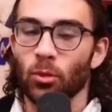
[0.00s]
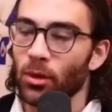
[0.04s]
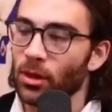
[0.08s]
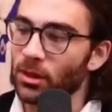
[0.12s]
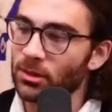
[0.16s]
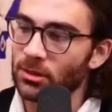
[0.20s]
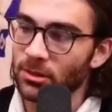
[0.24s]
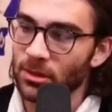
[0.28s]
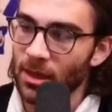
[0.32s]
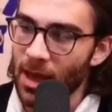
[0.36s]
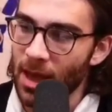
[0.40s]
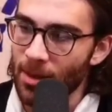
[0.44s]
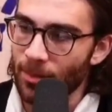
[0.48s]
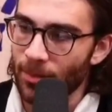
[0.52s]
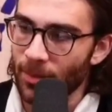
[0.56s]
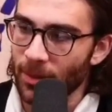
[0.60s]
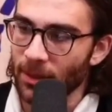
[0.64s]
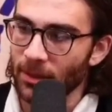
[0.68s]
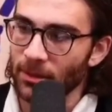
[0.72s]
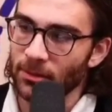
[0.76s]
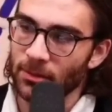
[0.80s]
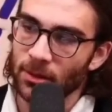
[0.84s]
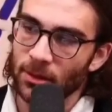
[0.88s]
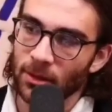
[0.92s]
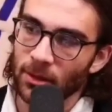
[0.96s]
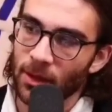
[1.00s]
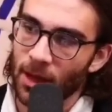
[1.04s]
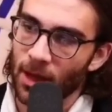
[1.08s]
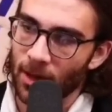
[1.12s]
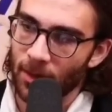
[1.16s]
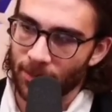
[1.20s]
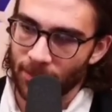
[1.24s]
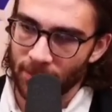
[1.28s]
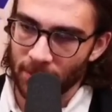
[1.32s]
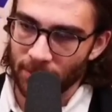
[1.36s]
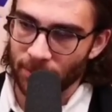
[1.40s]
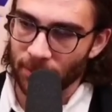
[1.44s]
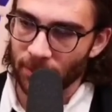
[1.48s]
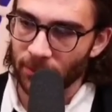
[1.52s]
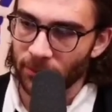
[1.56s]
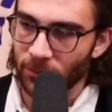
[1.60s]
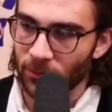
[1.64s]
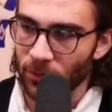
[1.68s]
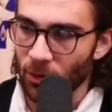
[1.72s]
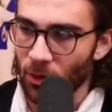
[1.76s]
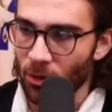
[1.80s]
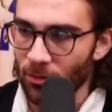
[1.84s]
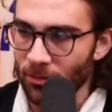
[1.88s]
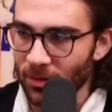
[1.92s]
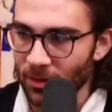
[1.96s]
What's happening? A lot of people
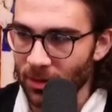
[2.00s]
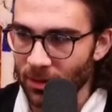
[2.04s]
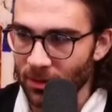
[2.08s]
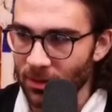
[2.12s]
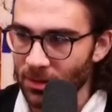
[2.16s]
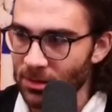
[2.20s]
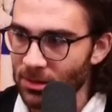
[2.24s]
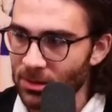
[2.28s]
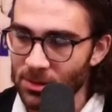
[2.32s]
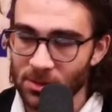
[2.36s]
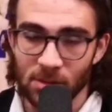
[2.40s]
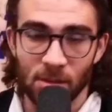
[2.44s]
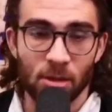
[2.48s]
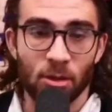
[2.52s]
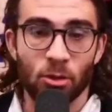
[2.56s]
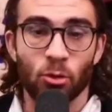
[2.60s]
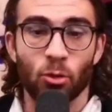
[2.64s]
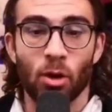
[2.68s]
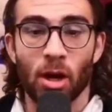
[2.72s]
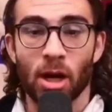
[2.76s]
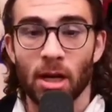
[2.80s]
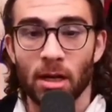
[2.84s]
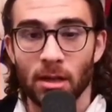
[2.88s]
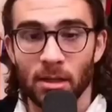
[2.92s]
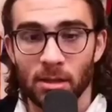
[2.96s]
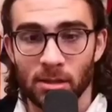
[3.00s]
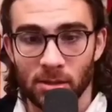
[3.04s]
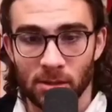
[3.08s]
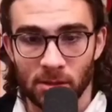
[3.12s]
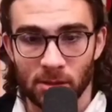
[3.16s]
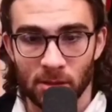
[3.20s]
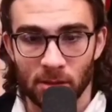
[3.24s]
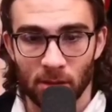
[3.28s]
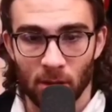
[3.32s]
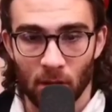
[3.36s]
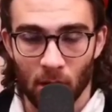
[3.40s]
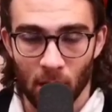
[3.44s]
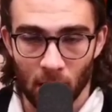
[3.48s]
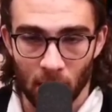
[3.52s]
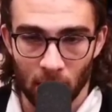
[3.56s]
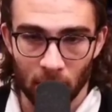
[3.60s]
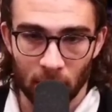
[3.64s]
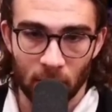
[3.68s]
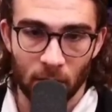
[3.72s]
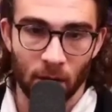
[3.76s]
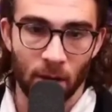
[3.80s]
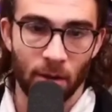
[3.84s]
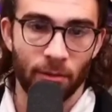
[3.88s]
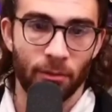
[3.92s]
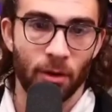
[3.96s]
have told me that this is the greatest
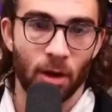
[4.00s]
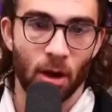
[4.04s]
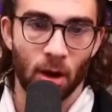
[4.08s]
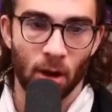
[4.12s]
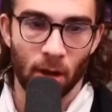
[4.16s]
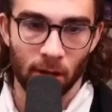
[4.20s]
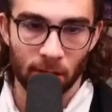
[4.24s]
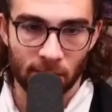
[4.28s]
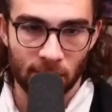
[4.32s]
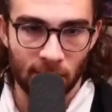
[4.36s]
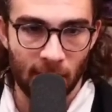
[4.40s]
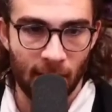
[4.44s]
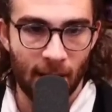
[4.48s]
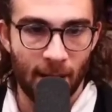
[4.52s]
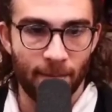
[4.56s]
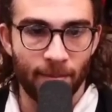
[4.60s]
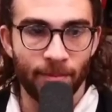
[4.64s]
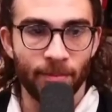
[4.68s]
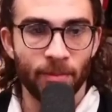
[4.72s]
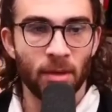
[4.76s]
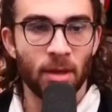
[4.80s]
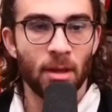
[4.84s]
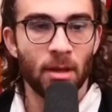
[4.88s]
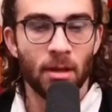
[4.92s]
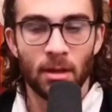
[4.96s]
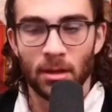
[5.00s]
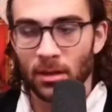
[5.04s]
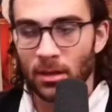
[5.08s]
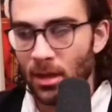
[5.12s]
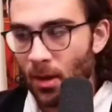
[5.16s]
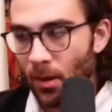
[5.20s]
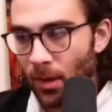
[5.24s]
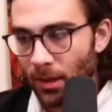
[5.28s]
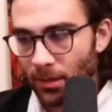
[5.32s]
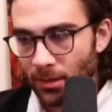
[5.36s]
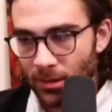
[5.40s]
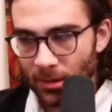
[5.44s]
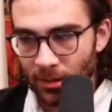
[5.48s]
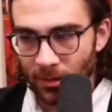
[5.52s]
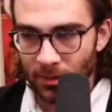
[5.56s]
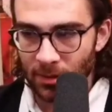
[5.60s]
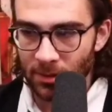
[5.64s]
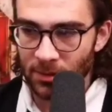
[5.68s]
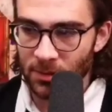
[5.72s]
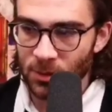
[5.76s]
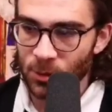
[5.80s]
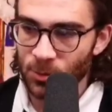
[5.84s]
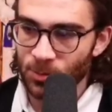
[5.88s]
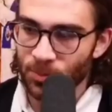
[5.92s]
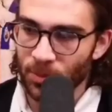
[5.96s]
arc of all time. Now, I think
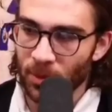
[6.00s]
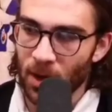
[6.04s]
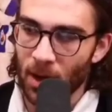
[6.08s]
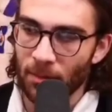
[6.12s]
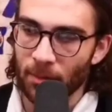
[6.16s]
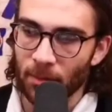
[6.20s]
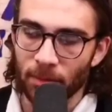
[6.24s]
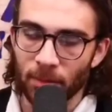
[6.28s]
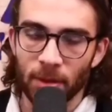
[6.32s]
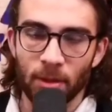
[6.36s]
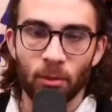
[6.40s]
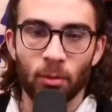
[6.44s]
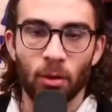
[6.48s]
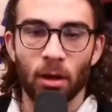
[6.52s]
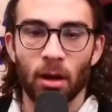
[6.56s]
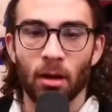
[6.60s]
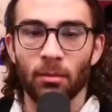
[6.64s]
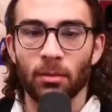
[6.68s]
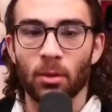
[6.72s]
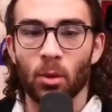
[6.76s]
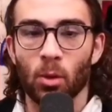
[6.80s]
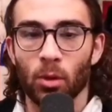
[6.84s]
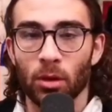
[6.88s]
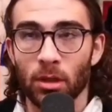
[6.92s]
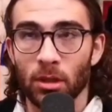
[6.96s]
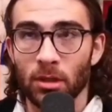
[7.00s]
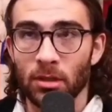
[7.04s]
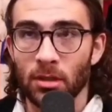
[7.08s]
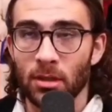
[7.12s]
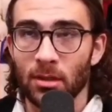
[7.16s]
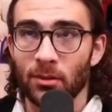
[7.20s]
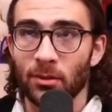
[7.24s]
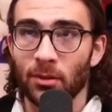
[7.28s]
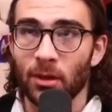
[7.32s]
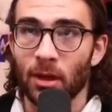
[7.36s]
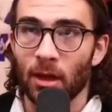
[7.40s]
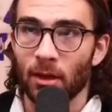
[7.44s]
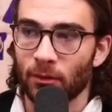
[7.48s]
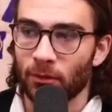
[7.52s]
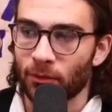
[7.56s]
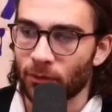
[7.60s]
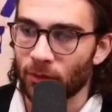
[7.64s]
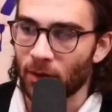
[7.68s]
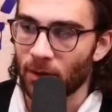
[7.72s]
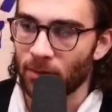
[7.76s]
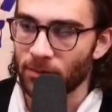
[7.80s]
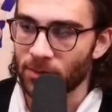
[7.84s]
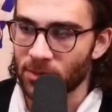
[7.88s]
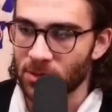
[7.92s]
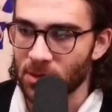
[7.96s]
this is probably where I'm going to deviate
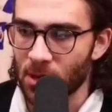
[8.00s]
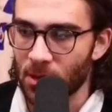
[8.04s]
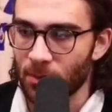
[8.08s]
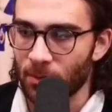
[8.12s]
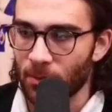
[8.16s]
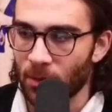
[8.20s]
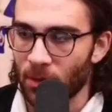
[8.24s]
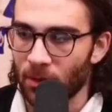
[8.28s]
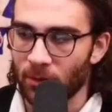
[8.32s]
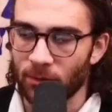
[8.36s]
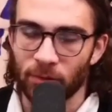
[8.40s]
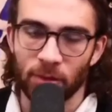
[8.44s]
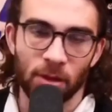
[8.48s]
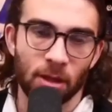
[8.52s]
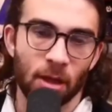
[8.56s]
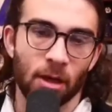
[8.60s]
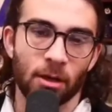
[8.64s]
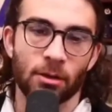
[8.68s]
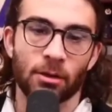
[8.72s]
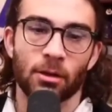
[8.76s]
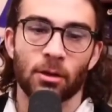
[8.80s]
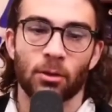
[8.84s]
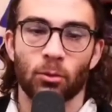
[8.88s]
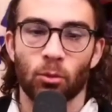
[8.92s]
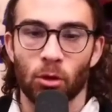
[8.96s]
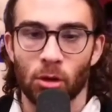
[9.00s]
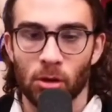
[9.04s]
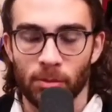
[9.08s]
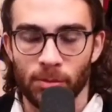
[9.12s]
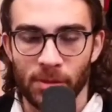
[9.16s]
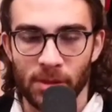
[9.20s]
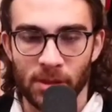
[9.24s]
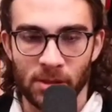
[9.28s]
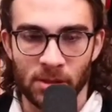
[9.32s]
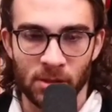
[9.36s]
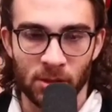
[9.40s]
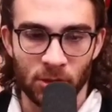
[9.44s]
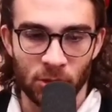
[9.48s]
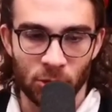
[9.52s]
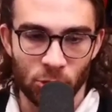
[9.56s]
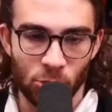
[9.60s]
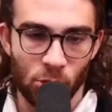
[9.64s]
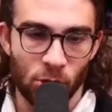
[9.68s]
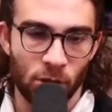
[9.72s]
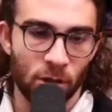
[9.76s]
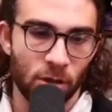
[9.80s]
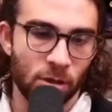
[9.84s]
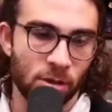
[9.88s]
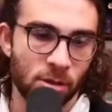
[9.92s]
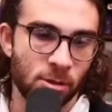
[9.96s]
from some of the other One Piece
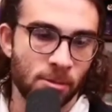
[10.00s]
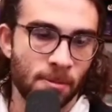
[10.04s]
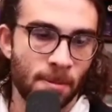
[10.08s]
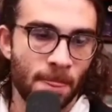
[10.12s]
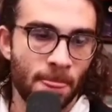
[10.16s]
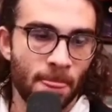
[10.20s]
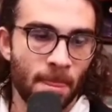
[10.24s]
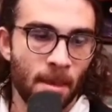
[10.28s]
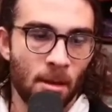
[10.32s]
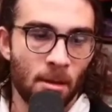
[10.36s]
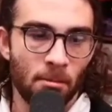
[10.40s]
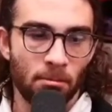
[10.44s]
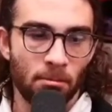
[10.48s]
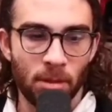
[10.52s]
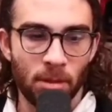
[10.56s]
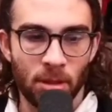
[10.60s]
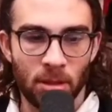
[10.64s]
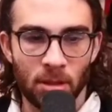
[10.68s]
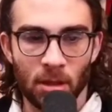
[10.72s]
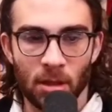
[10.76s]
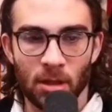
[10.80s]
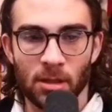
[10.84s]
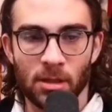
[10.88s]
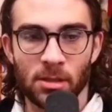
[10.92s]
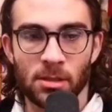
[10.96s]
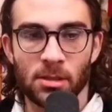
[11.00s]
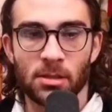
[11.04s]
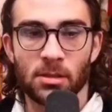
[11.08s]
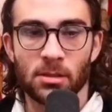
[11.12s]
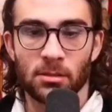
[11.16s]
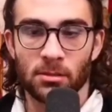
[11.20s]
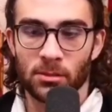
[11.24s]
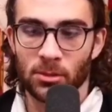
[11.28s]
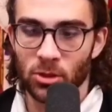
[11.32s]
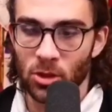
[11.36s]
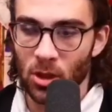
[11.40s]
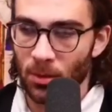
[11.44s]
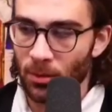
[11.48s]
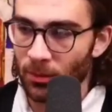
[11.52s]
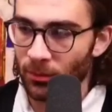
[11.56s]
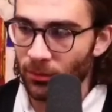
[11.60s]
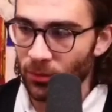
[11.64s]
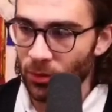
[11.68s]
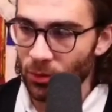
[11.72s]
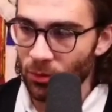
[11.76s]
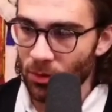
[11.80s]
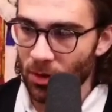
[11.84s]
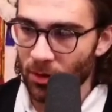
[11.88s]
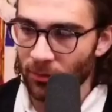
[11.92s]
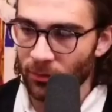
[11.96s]
enjoyers because some
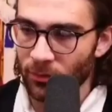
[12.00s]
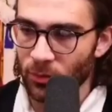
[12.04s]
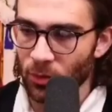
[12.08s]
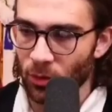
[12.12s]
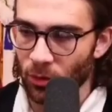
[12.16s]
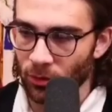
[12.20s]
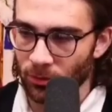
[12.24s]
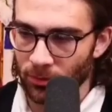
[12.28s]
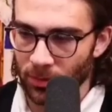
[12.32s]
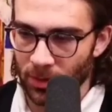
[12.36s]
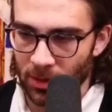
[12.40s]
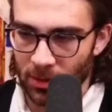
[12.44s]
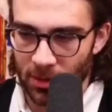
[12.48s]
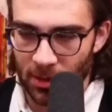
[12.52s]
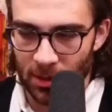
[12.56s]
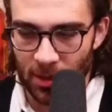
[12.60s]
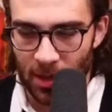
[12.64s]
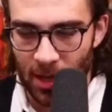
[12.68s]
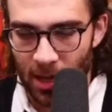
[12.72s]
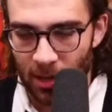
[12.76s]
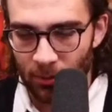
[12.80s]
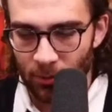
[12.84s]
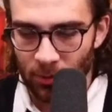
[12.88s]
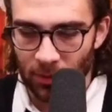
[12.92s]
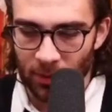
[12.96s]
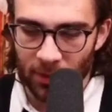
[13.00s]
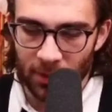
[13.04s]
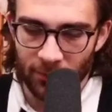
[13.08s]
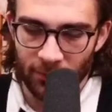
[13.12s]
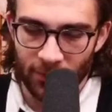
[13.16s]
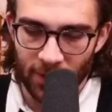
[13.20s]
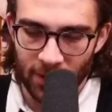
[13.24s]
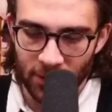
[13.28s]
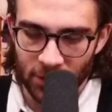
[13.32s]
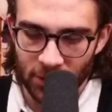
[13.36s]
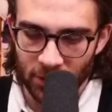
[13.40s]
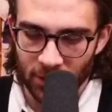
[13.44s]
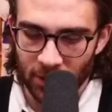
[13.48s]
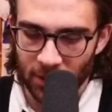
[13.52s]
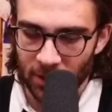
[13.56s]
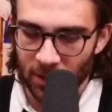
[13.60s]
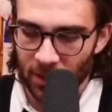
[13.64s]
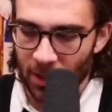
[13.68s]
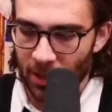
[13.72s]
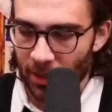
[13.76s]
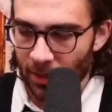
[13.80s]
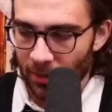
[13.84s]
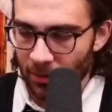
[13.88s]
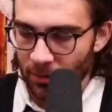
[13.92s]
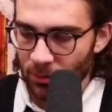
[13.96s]
of you have told me that I will eventually
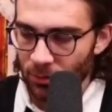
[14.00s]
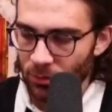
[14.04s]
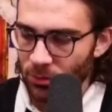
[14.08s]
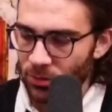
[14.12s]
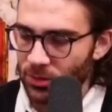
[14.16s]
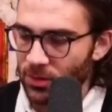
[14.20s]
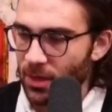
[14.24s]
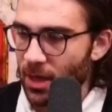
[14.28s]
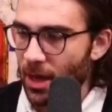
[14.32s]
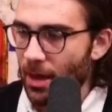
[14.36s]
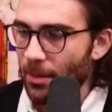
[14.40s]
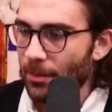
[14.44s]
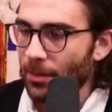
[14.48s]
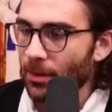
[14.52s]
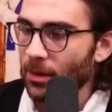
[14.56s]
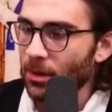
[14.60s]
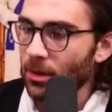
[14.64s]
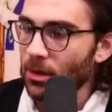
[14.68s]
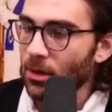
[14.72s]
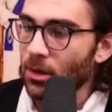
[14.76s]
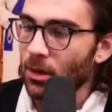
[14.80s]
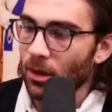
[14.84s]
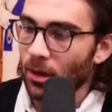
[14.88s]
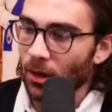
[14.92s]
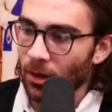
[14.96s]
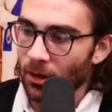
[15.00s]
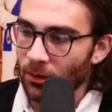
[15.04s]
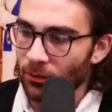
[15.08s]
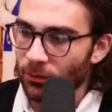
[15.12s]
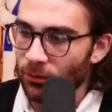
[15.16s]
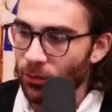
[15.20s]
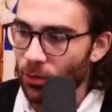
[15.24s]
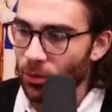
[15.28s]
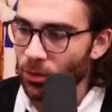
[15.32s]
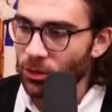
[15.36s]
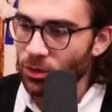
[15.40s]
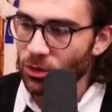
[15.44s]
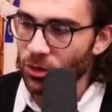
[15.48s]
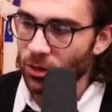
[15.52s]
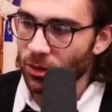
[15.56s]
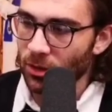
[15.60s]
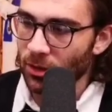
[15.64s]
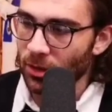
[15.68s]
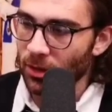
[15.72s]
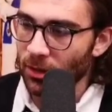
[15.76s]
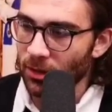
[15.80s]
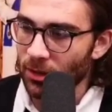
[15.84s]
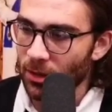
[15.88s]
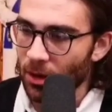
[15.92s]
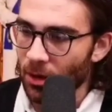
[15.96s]
like Usopp.
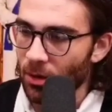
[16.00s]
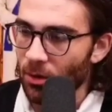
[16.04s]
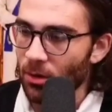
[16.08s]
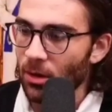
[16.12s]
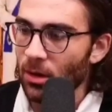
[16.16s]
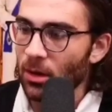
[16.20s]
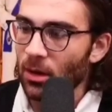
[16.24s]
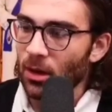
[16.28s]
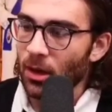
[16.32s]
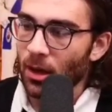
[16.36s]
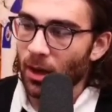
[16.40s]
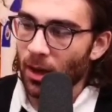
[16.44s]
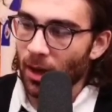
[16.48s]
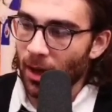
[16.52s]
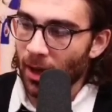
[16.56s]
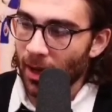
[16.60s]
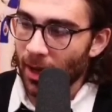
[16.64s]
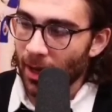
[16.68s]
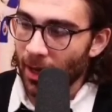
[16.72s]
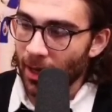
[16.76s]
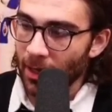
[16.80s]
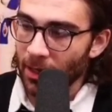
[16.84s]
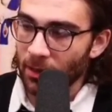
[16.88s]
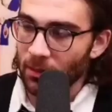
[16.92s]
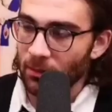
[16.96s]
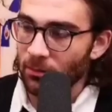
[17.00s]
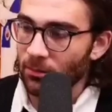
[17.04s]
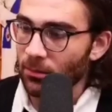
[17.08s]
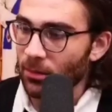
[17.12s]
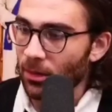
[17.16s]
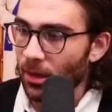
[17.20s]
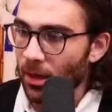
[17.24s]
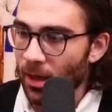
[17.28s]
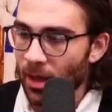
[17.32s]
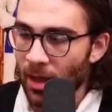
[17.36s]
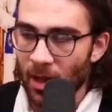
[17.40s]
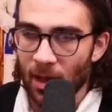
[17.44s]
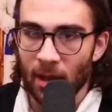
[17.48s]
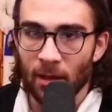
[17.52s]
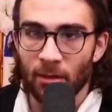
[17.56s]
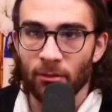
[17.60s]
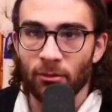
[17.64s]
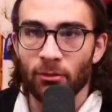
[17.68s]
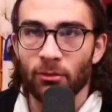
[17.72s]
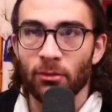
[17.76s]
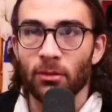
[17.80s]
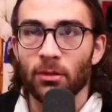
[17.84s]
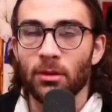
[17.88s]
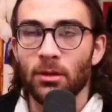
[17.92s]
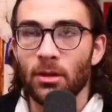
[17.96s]
Unfortunately, though, I
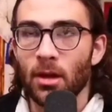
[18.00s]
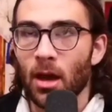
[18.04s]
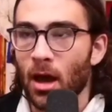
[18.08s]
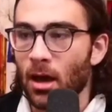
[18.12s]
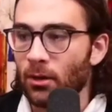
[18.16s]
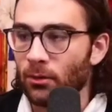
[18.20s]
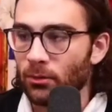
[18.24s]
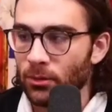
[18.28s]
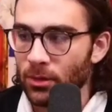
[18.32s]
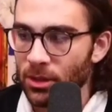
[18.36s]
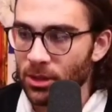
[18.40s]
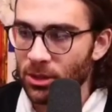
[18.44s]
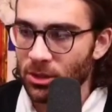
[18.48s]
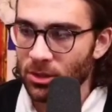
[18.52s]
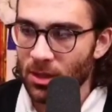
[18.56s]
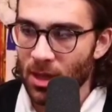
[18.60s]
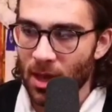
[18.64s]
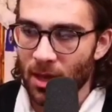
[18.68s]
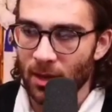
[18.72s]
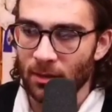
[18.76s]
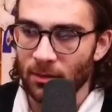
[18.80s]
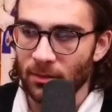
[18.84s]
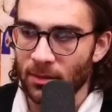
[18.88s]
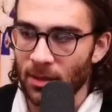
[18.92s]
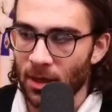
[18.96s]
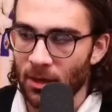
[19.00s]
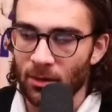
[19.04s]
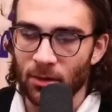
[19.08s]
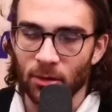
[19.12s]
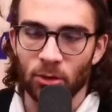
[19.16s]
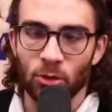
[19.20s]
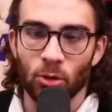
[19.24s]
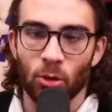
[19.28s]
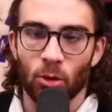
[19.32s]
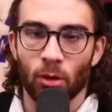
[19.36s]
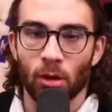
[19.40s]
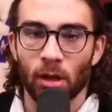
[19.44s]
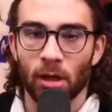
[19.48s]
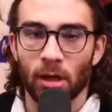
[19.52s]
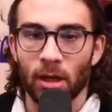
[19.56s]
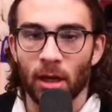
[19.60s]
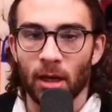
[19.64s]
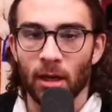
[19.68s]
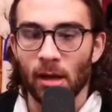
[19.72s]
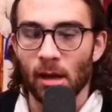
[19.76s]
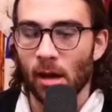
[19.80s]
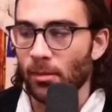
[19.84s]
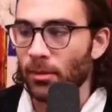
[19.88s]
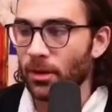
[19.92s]
have not reached that territory yet.